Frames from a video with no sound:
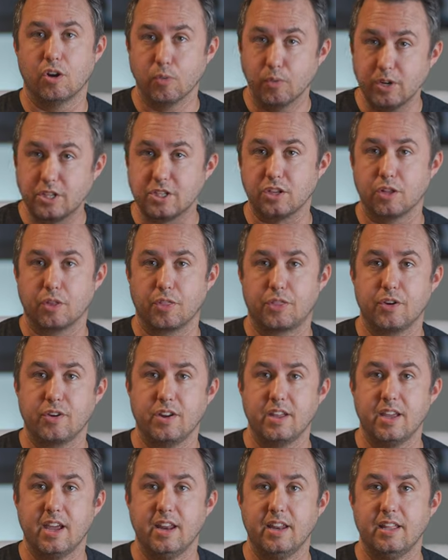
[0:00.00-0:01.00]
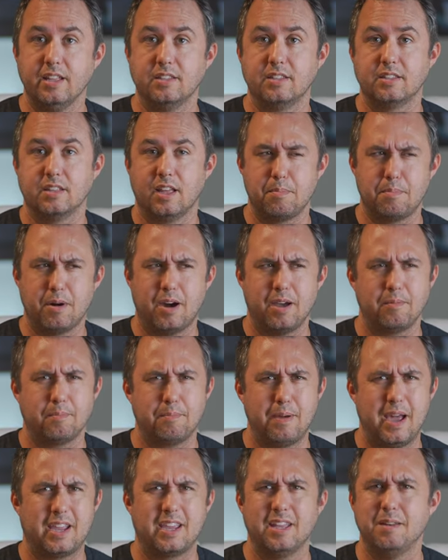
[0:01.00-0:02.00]
original 3080s I bought
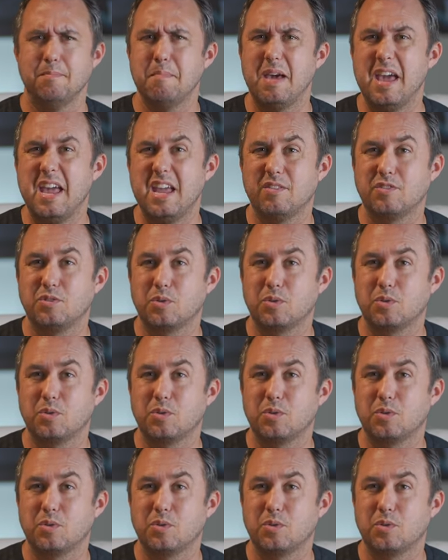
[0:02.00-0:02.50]
back in May of